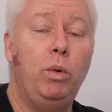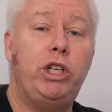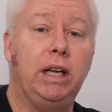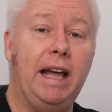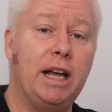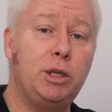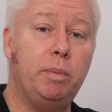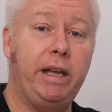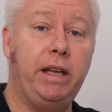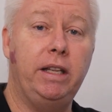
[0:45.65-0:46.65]
which
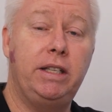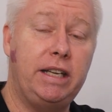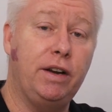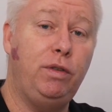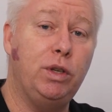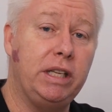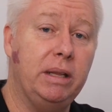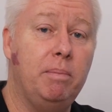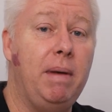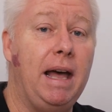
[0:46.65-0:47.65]
allows me, instead of
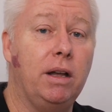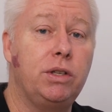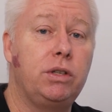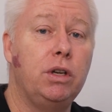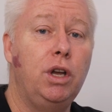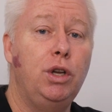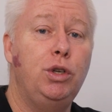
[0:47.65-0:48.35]
using the mouse,